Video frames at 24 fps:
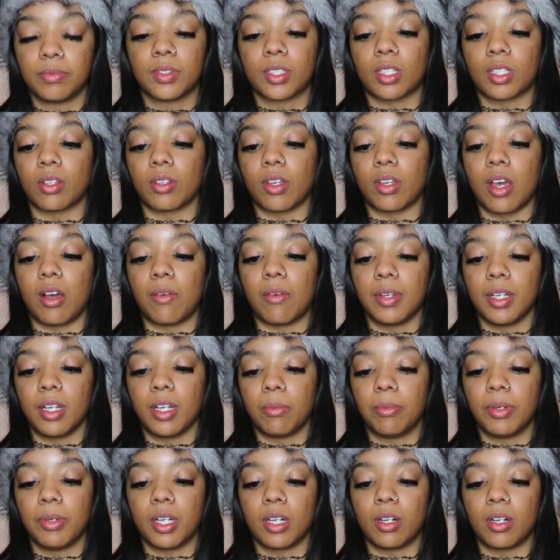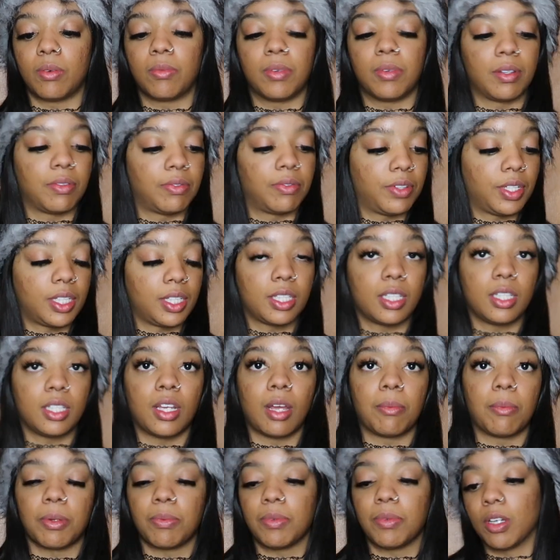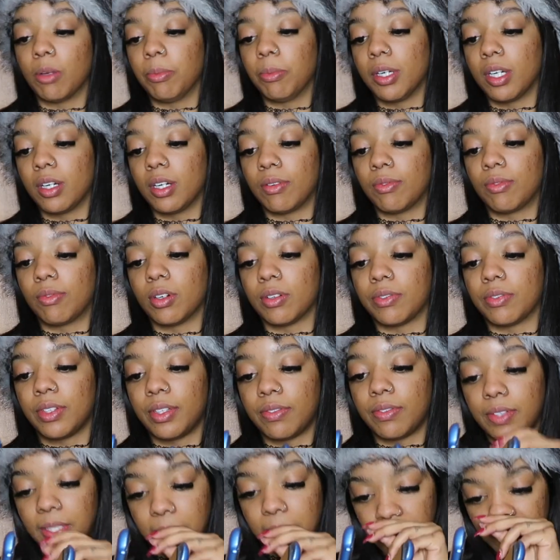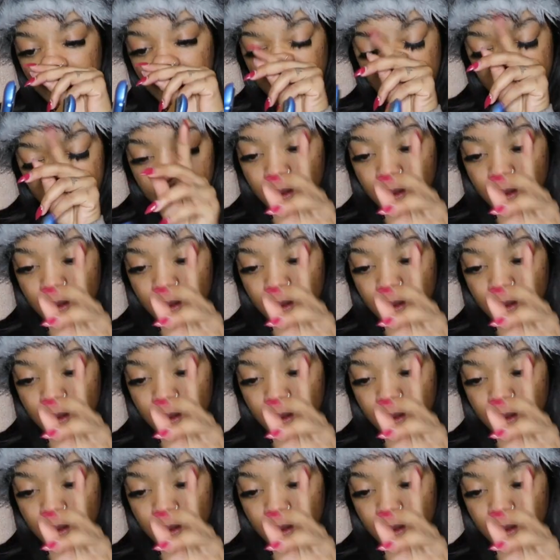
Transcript: So y'all, we're gonna put it on 150. I mean, we're gonna put it on 450.